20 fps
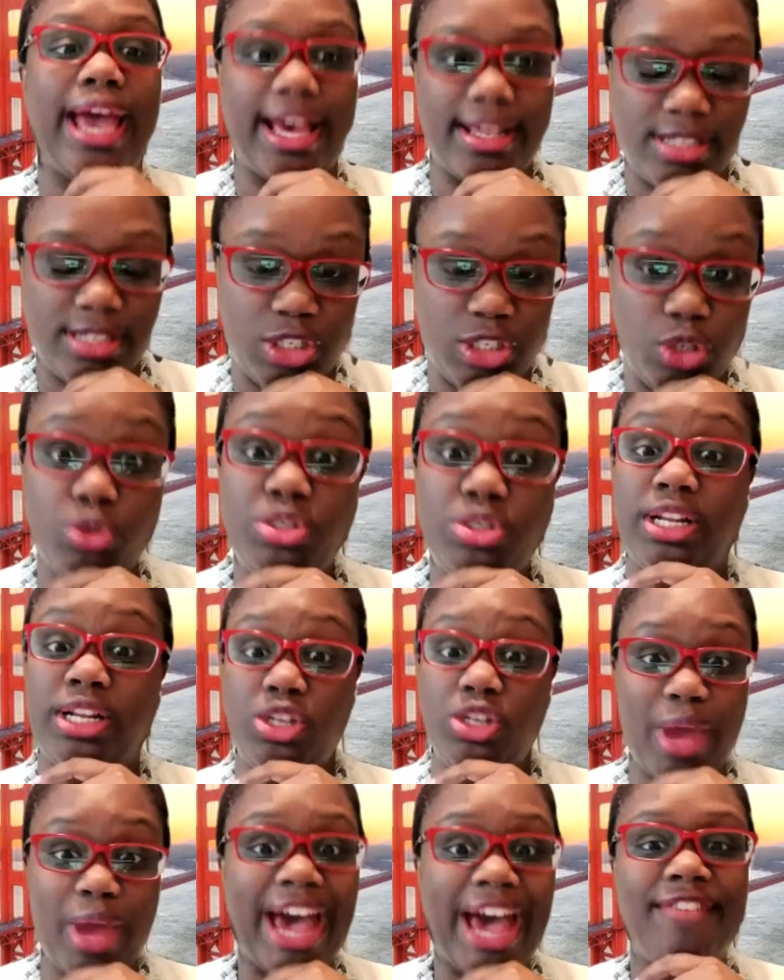Yes,
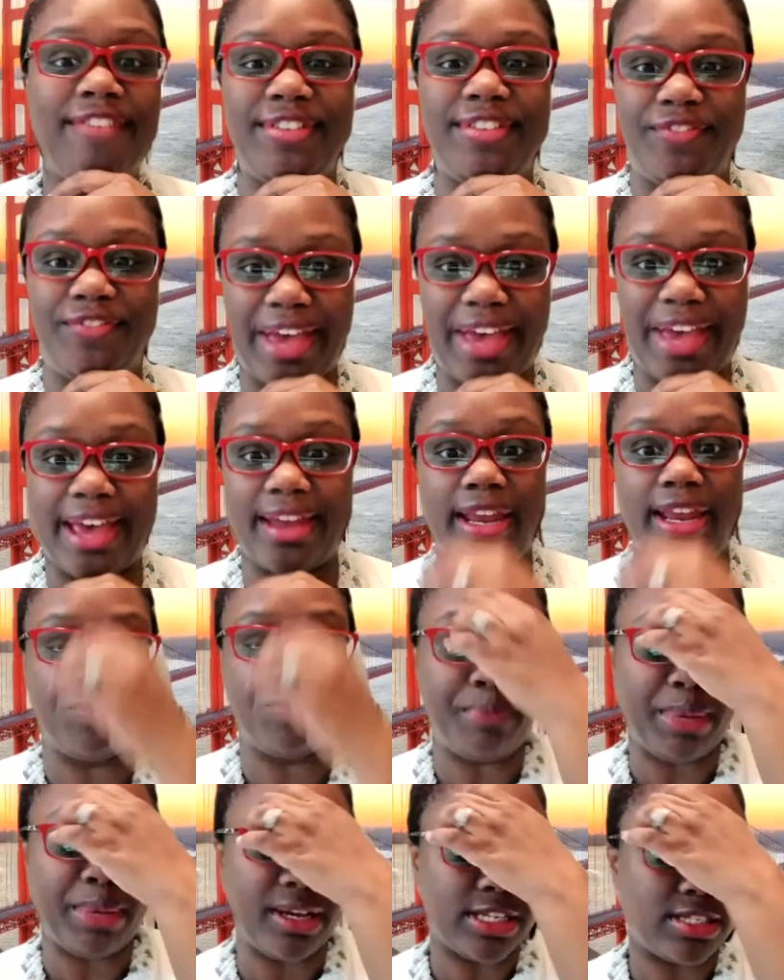you have to vet
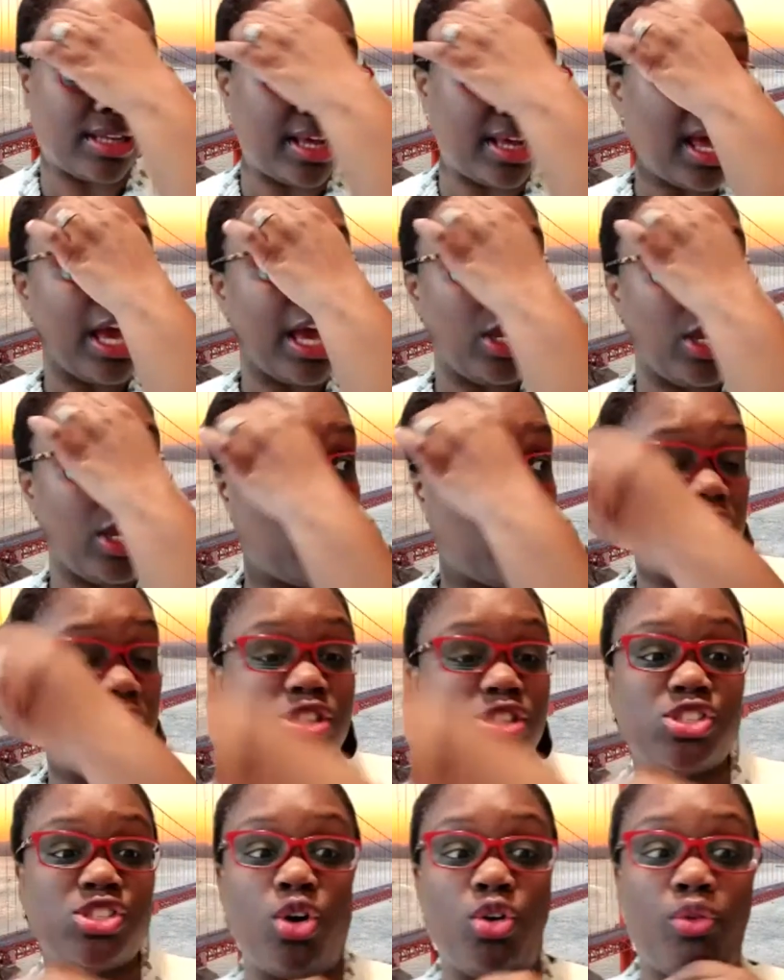because you are
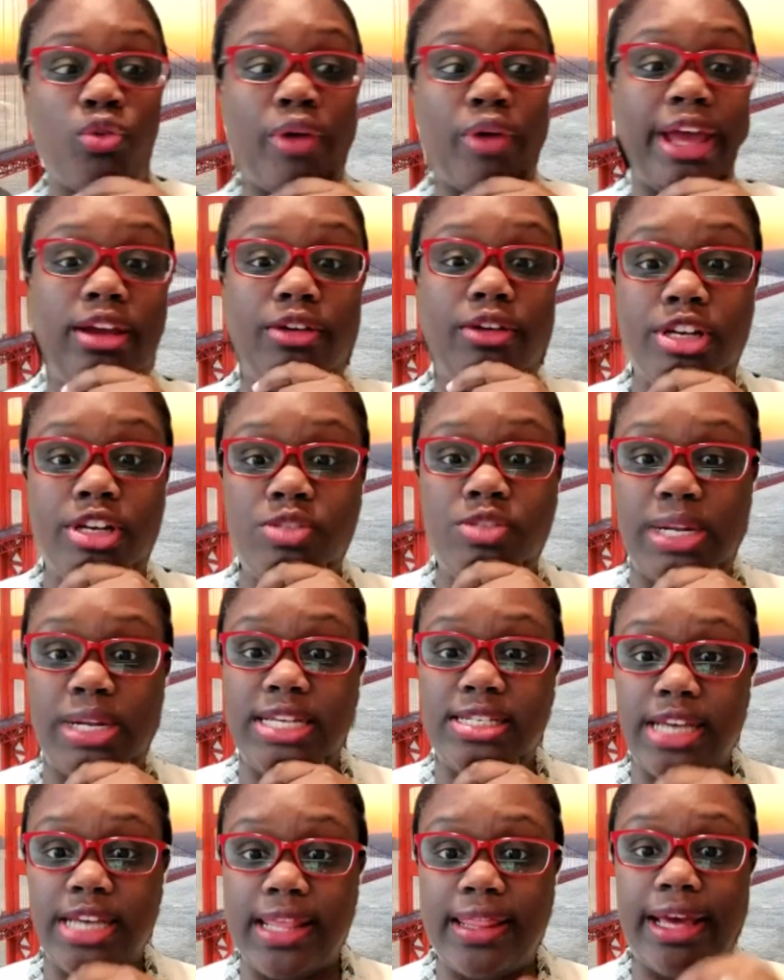so right, Chris, when
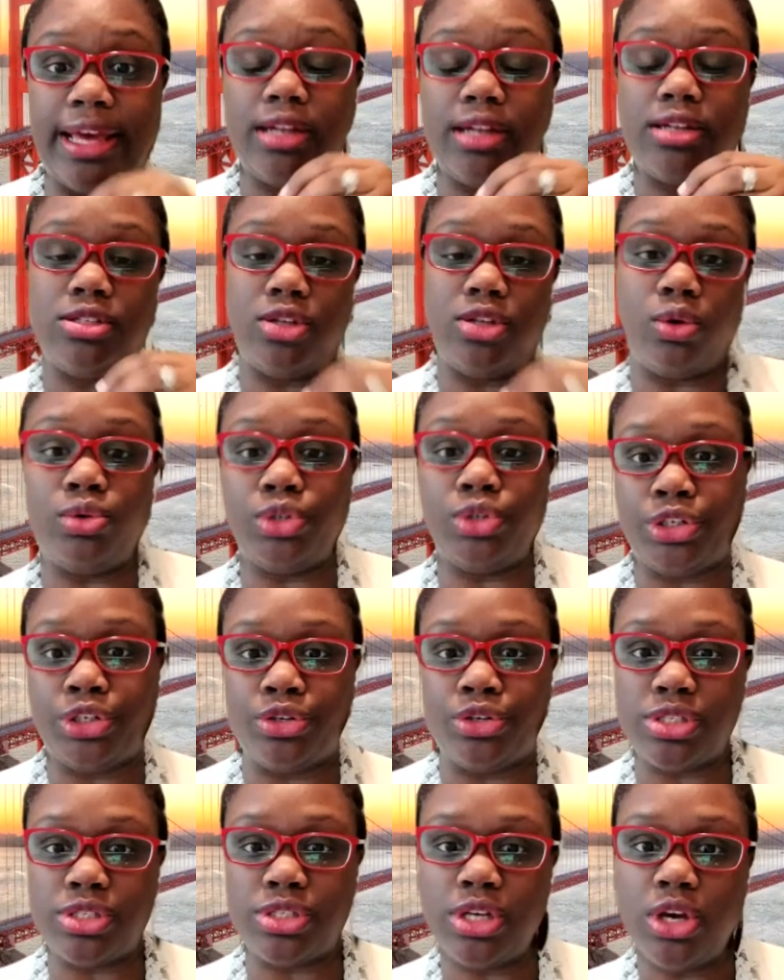you say that
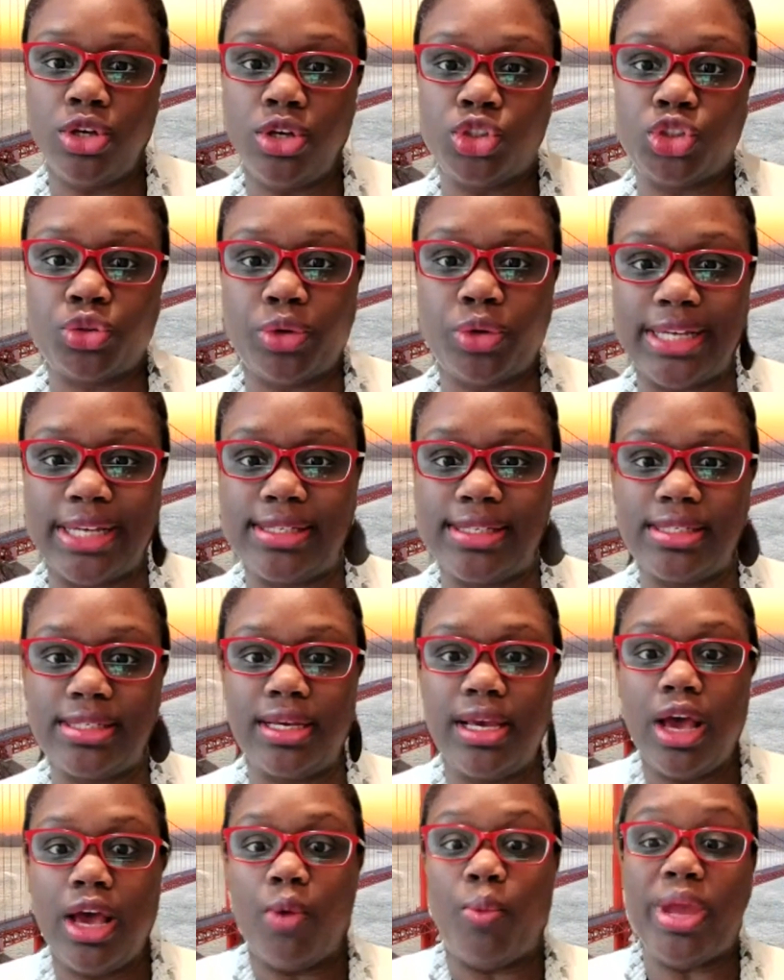donors trust.
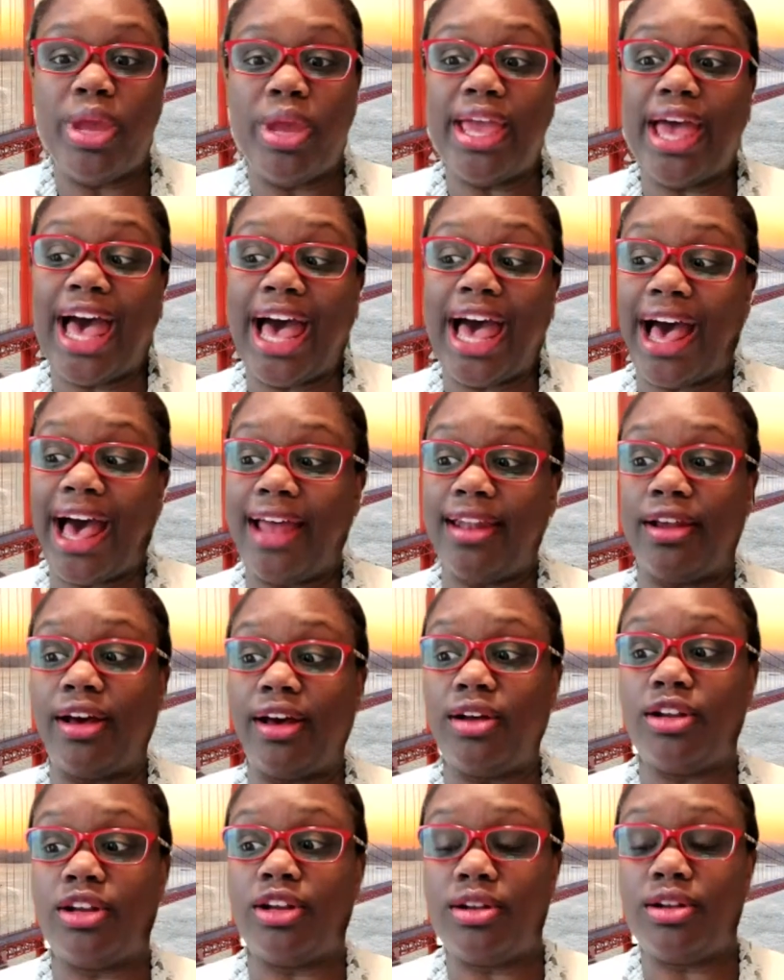We have
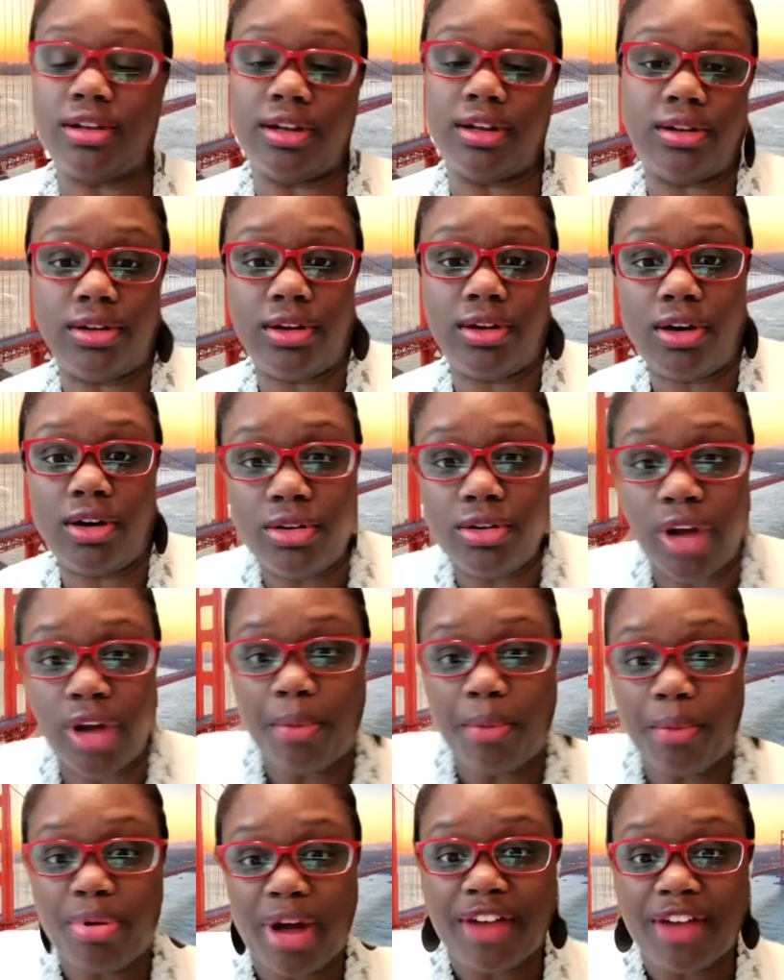the
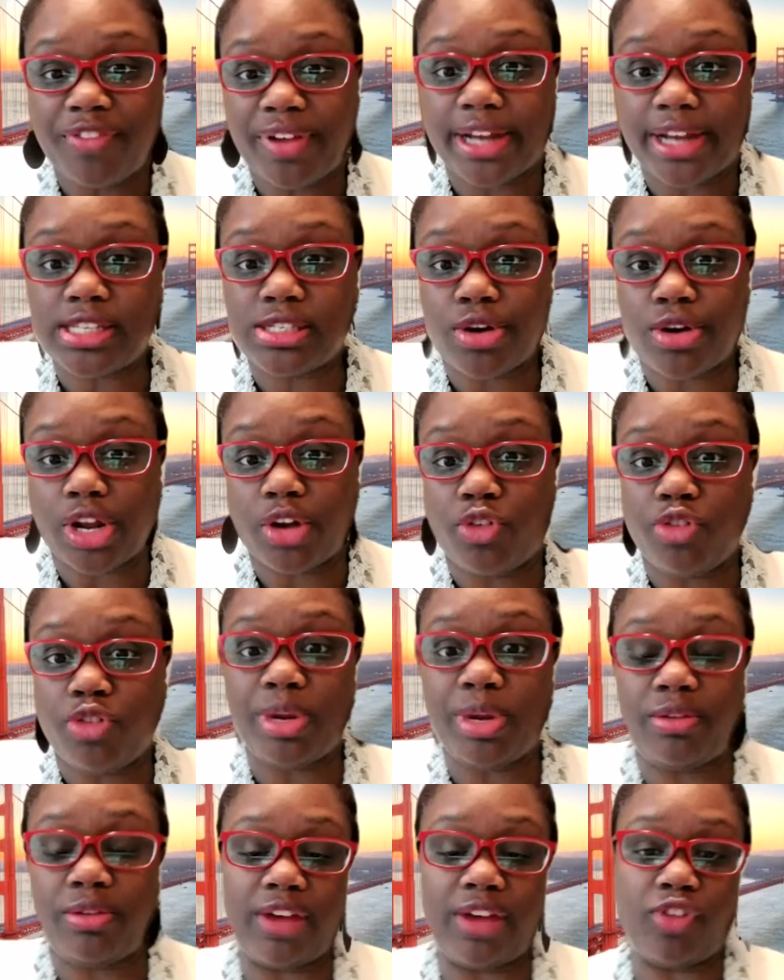nonprofit I started, we've
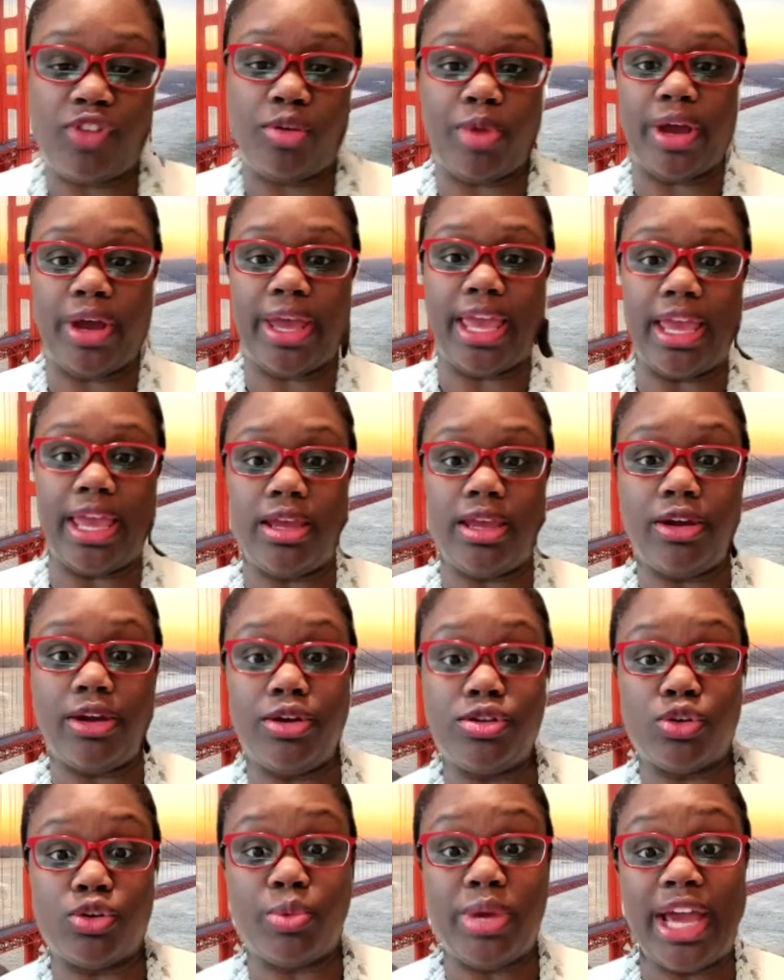been around for about 8
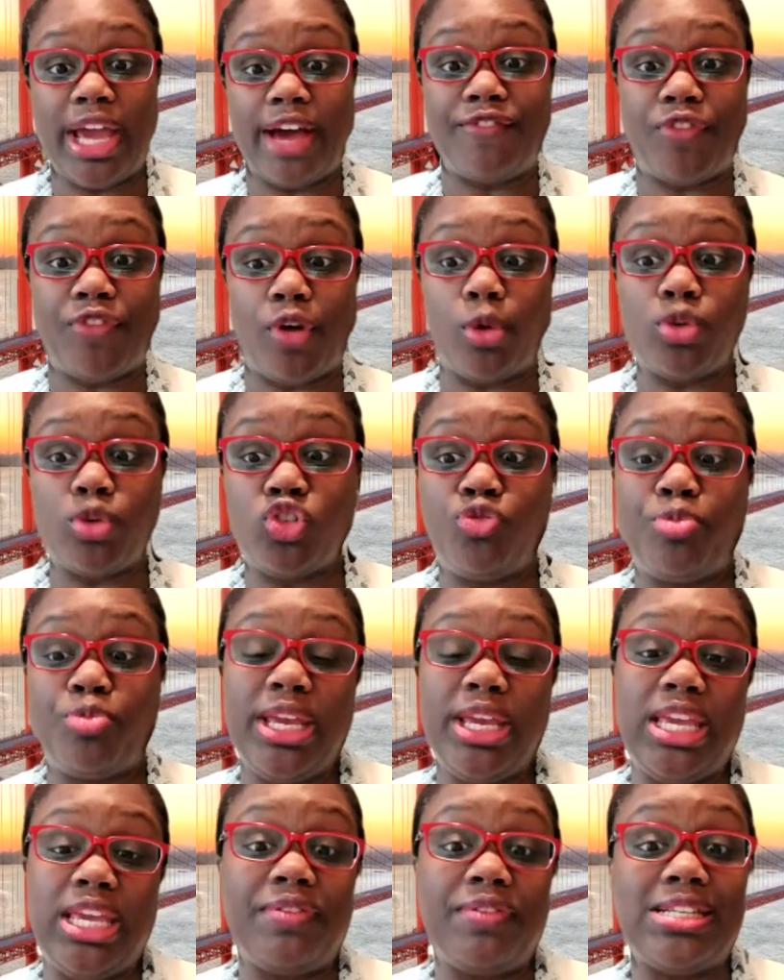years, and we have folks who've
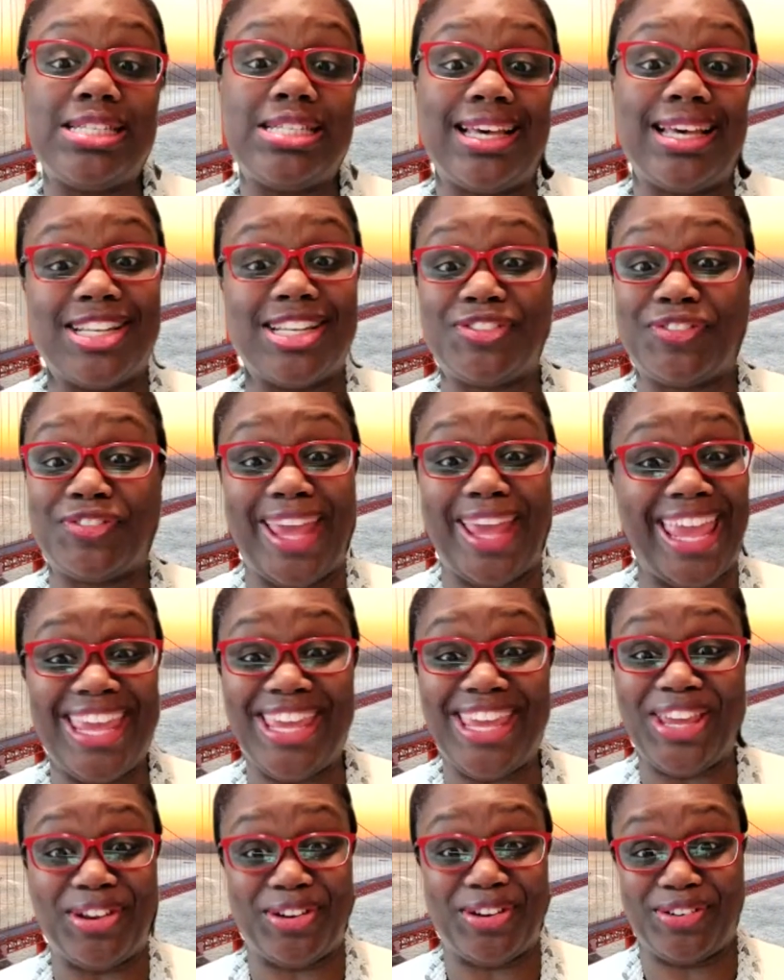been given to us for
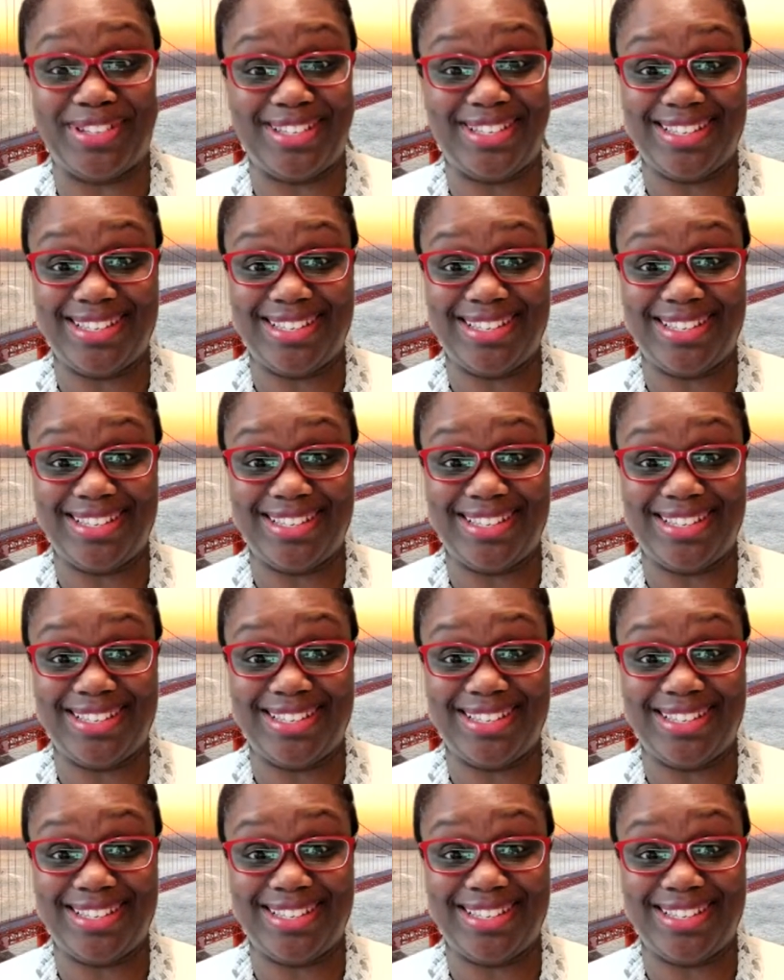8 years.